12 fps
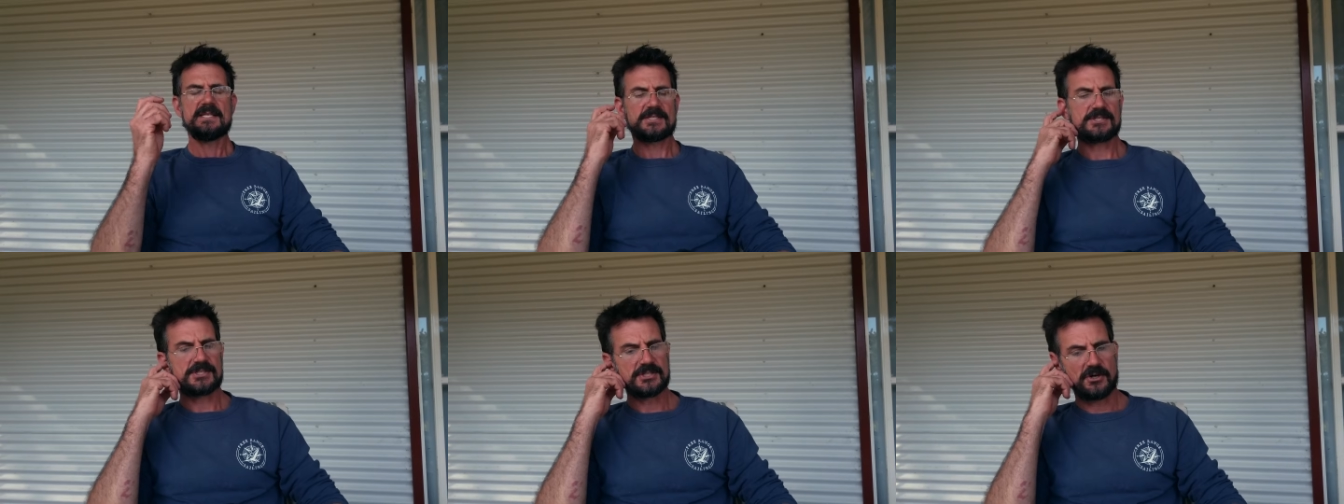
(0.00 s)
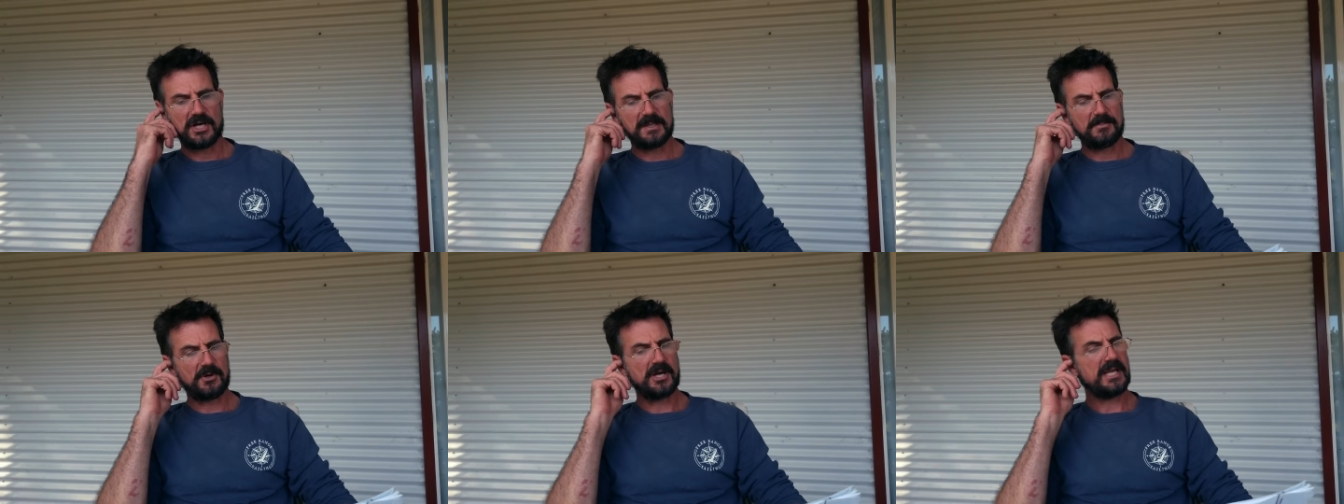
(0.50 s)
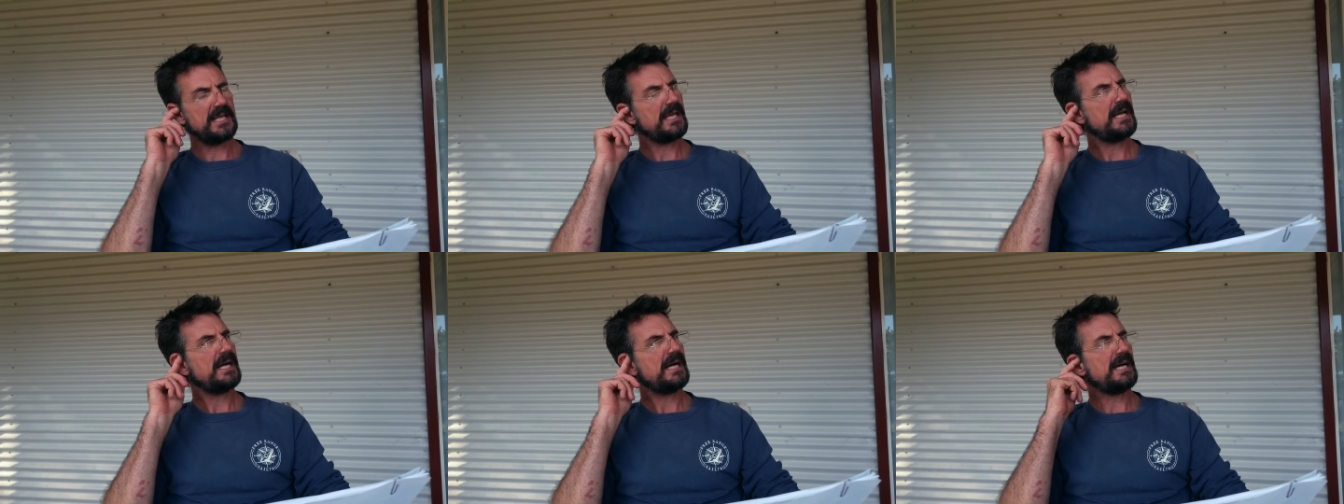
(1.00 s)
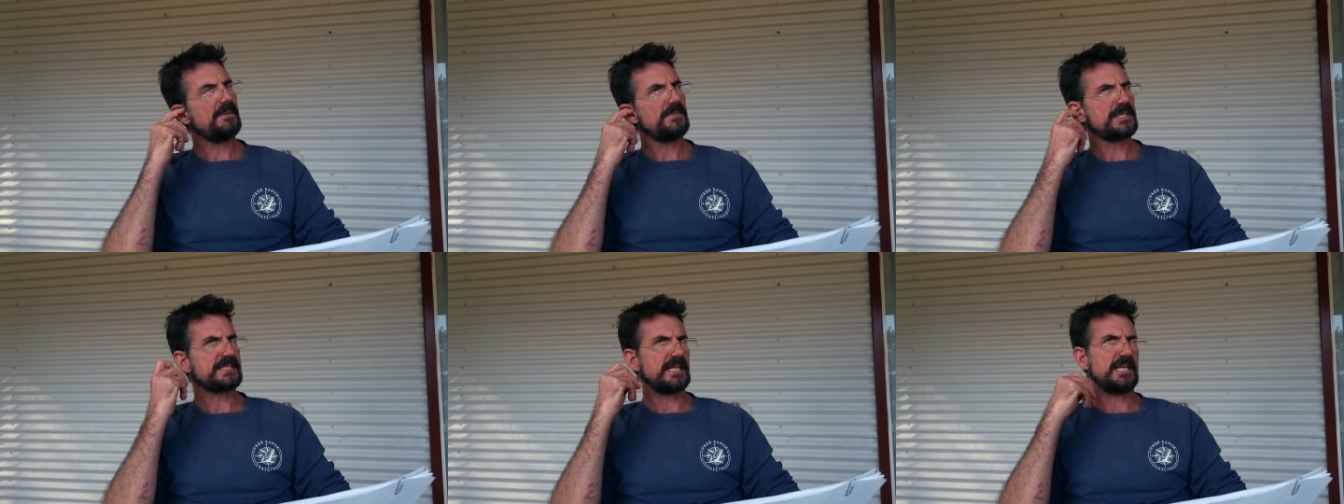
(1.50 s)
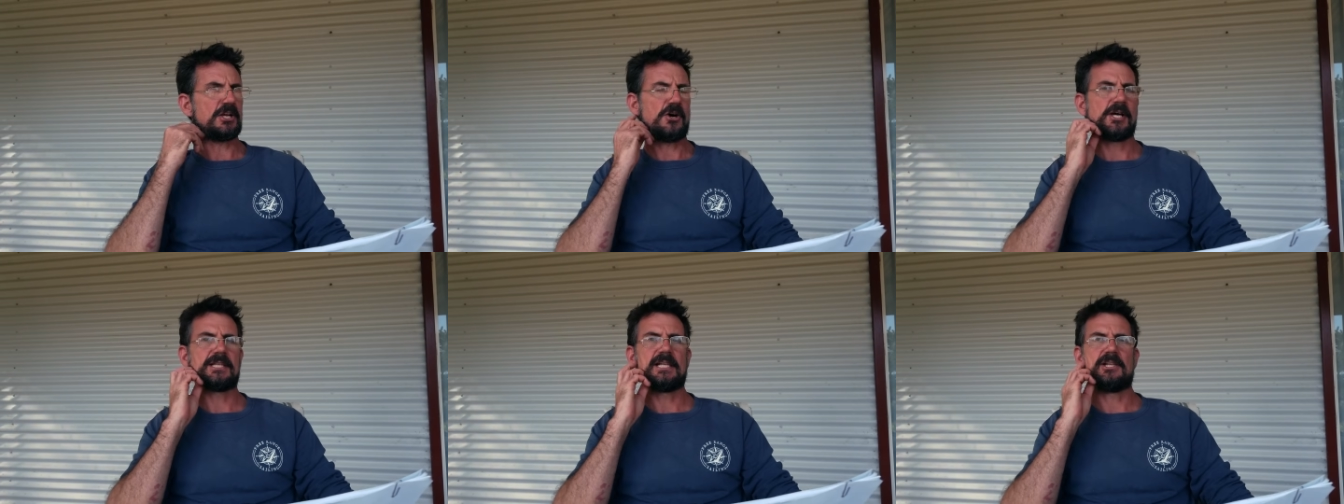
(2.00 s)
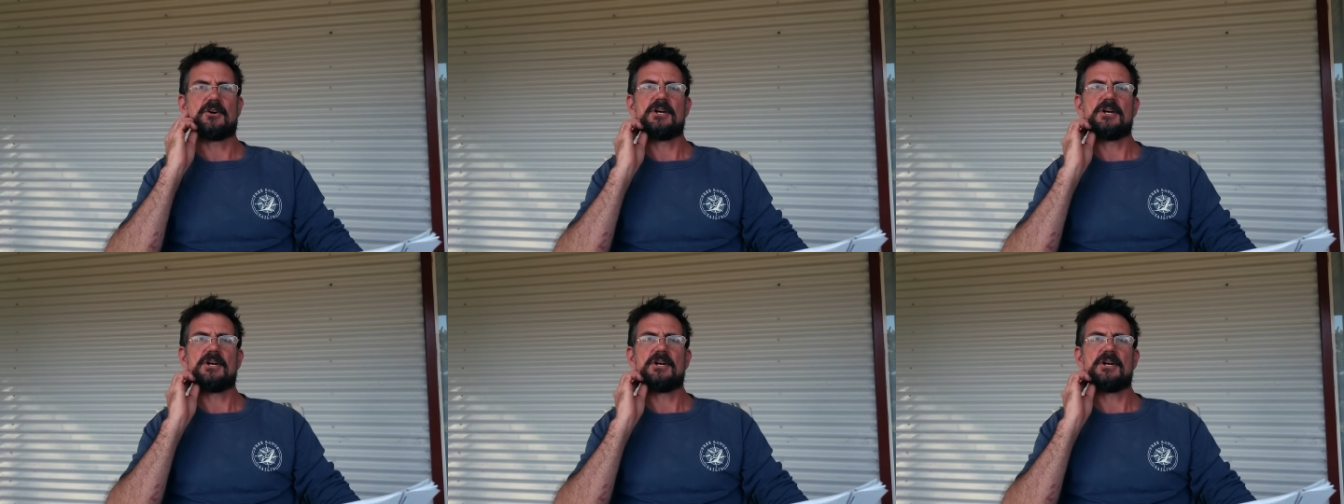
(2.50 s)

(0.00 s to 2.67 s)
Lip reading: to this design by the sea kindly